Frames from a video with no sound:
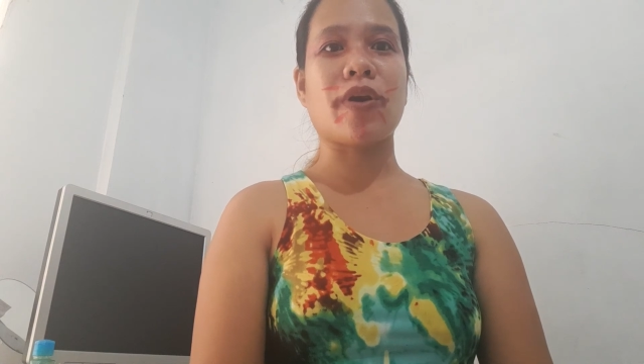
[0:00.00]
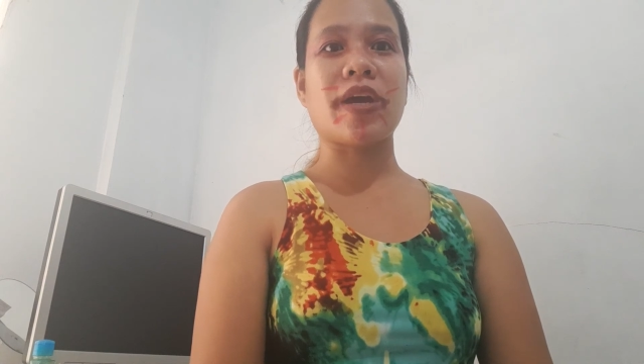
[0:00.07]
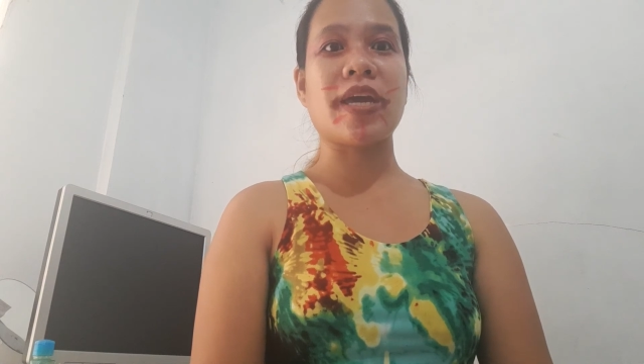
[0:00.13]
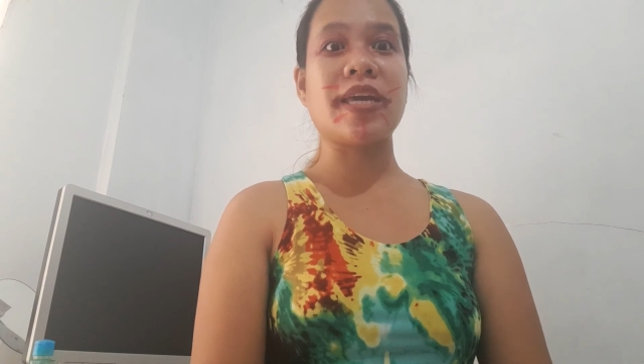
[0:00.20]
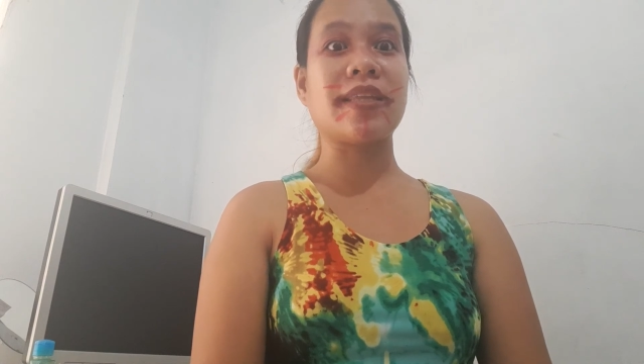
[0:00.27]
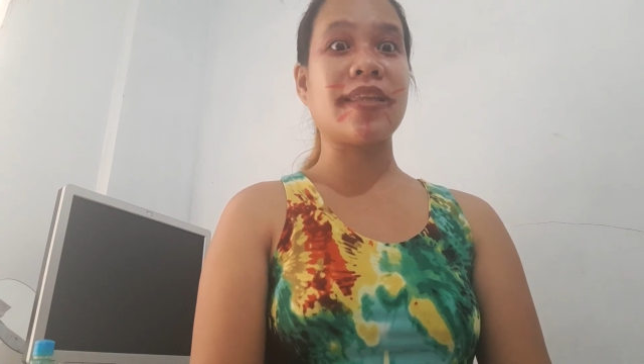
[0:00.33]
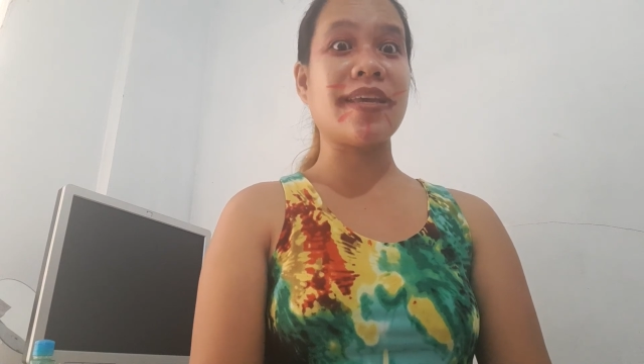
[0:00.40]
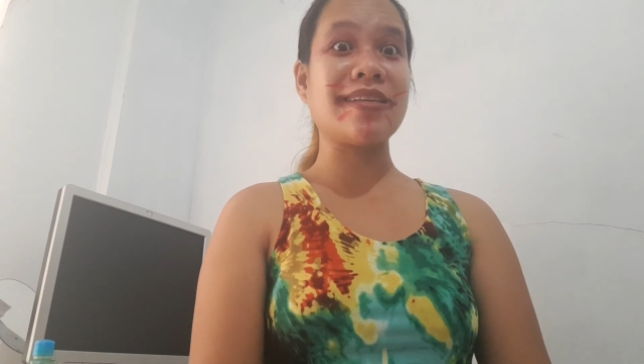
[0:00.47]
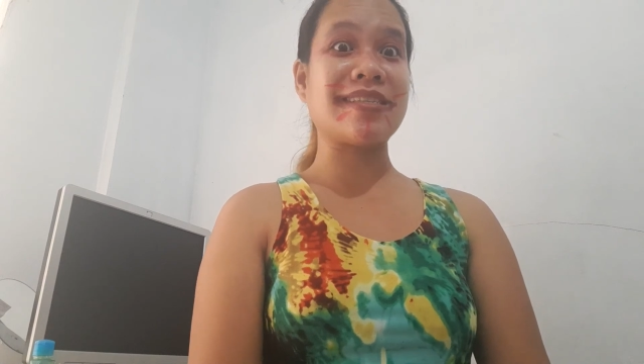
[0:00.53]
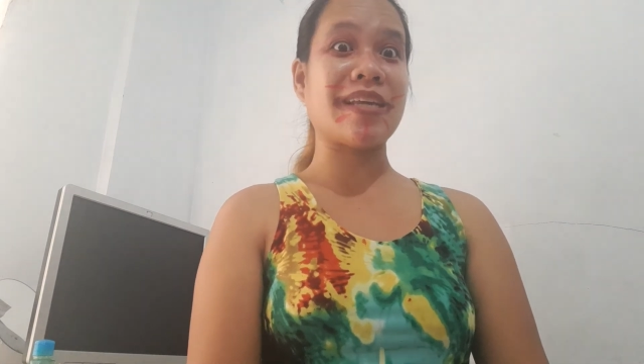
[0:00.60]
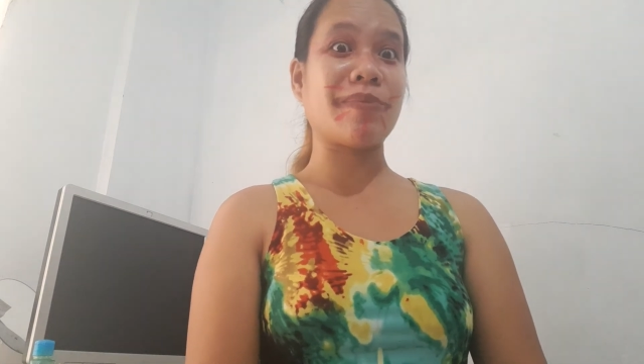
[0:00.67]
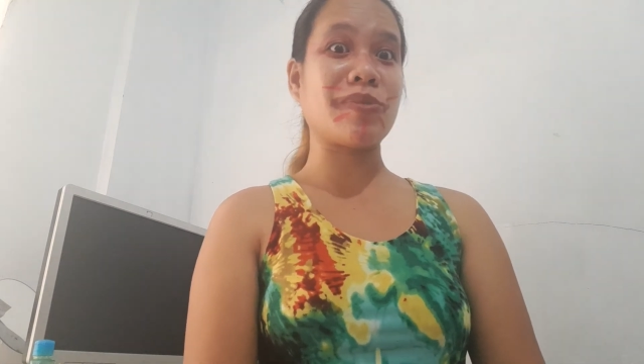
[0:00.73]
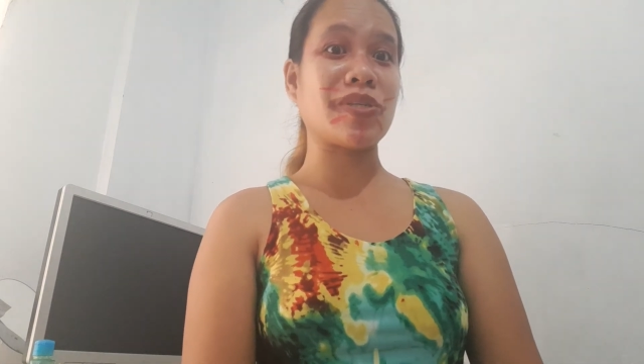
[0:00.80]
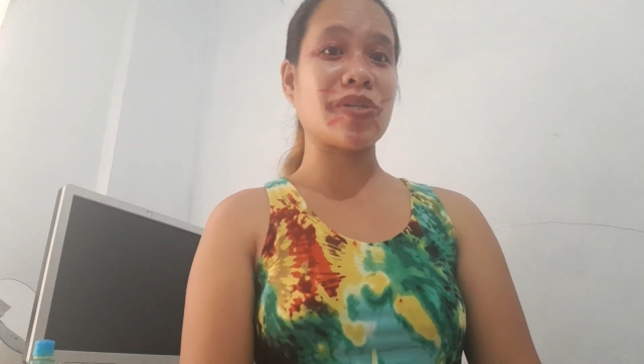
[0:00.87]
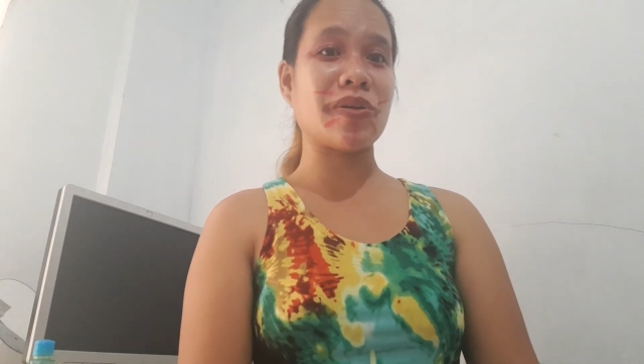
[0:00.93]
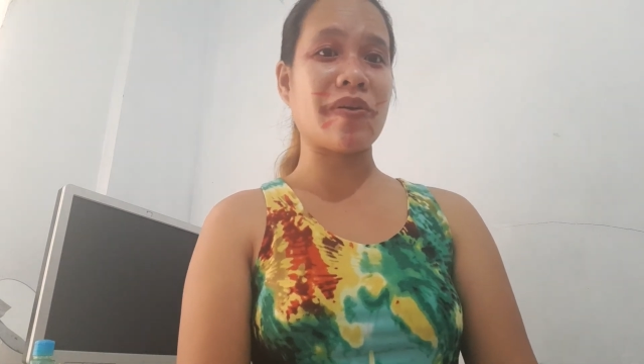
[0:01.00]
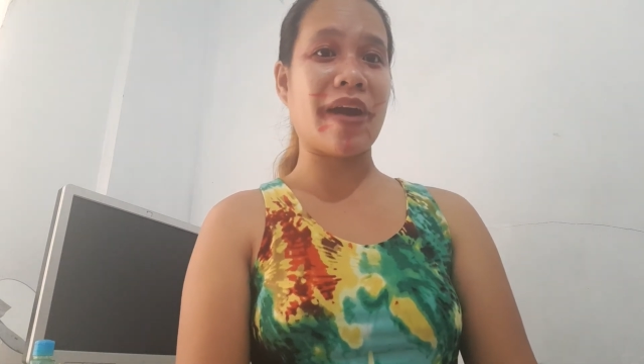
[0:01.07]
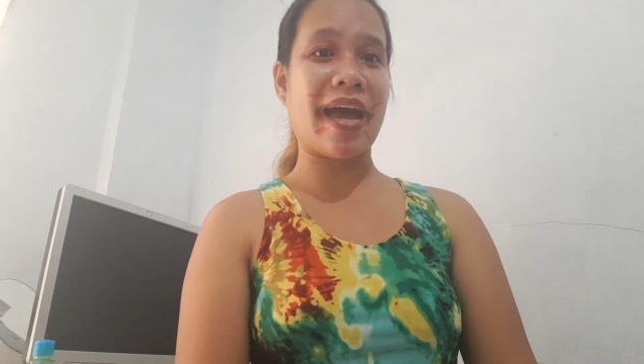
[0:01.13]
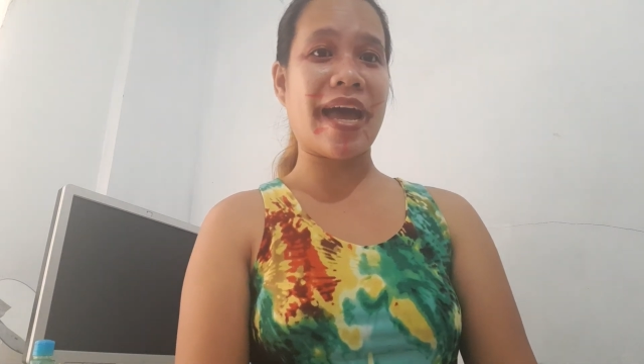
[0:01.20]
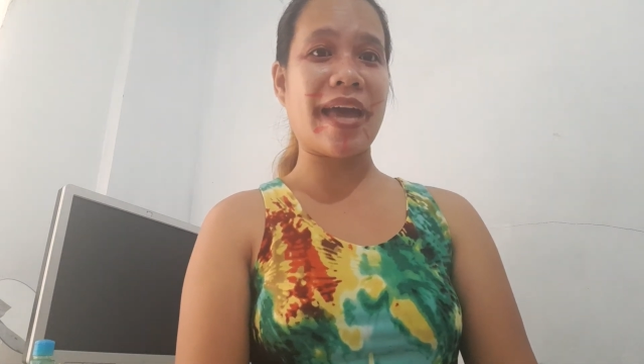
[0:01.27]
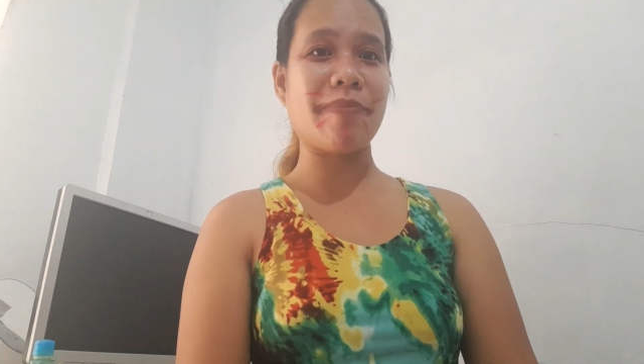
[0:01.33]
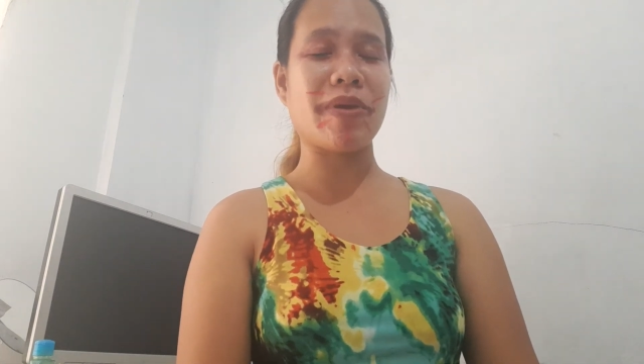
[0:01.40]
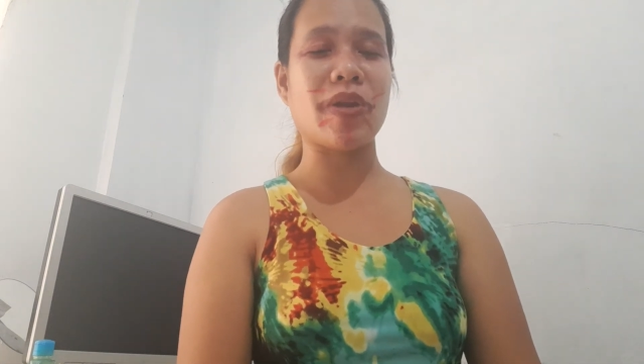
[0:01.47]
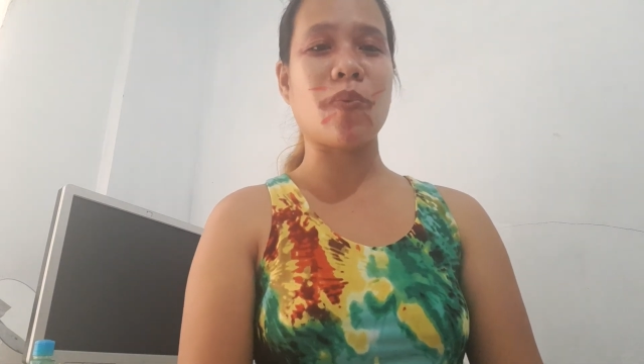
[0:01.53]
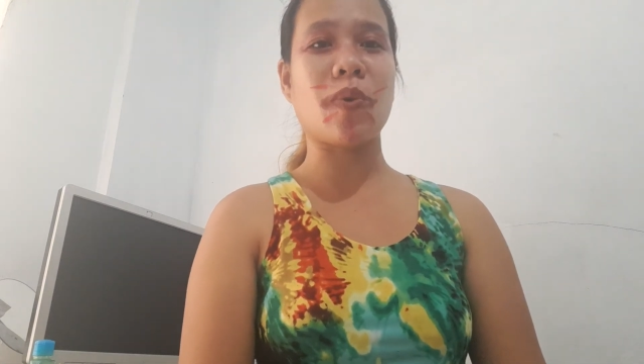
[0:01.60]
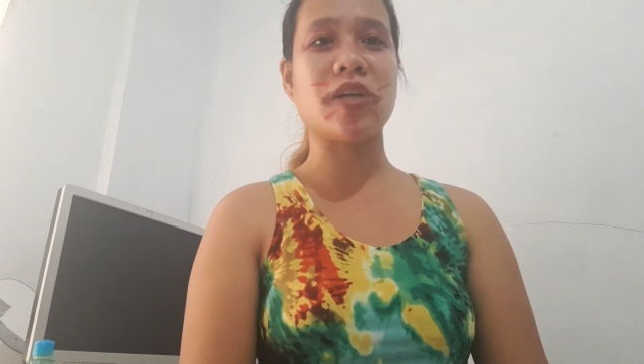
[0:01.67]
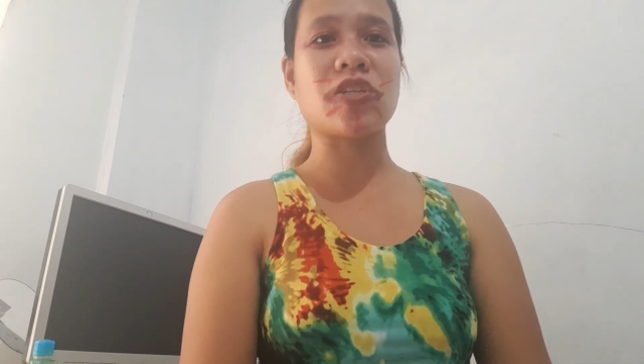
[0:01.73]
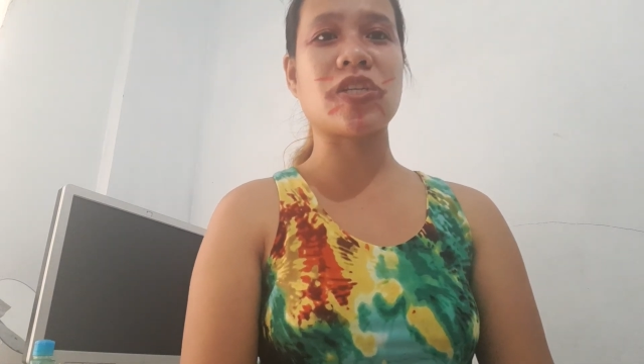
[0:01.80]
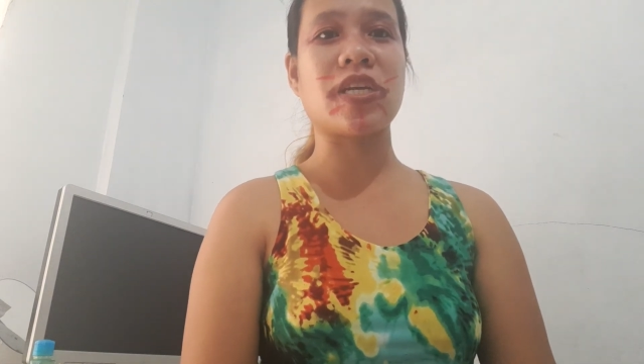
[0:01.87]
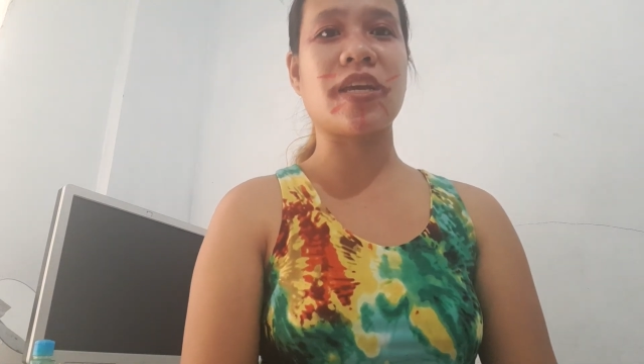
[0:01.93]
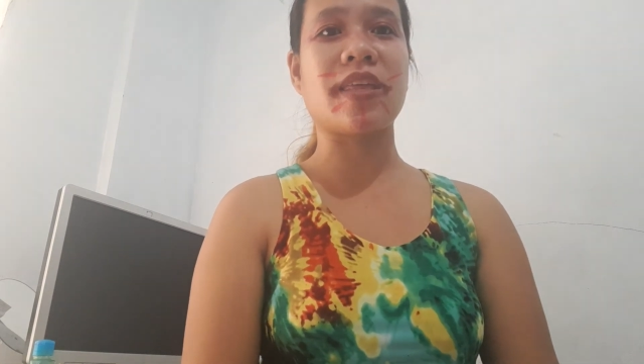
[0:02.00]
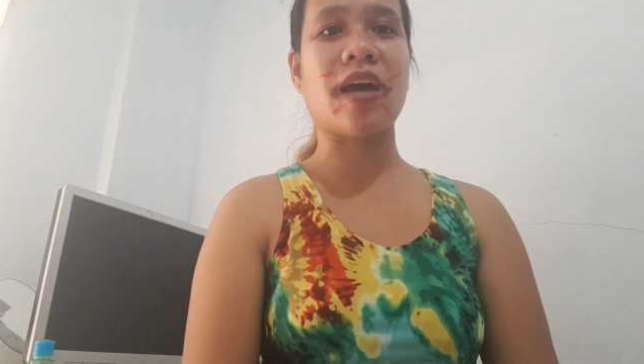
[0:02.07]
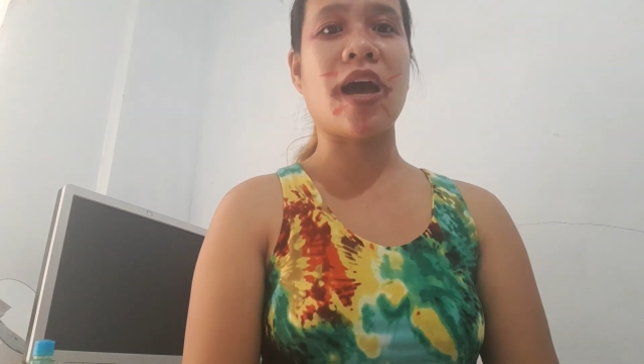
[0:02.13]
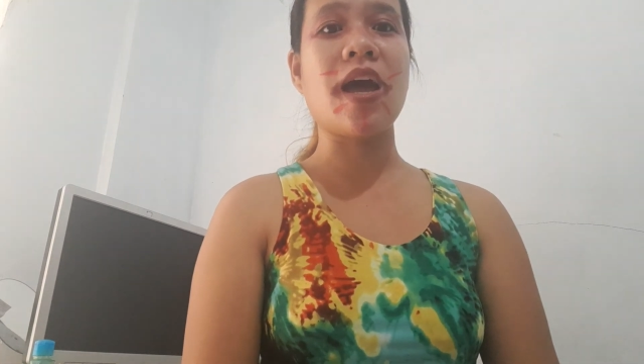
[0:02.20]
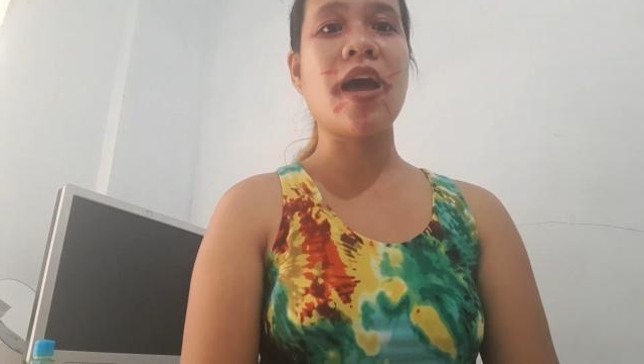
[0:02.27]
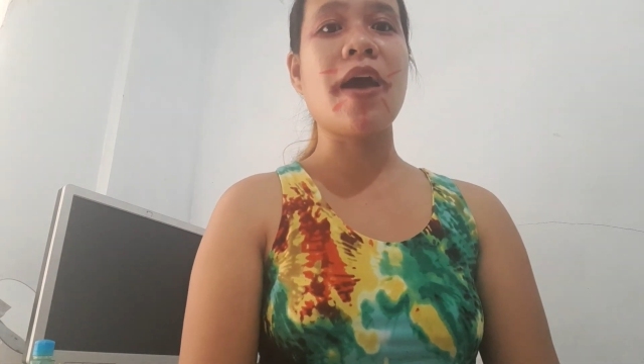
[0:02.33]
hitting subscribe and watching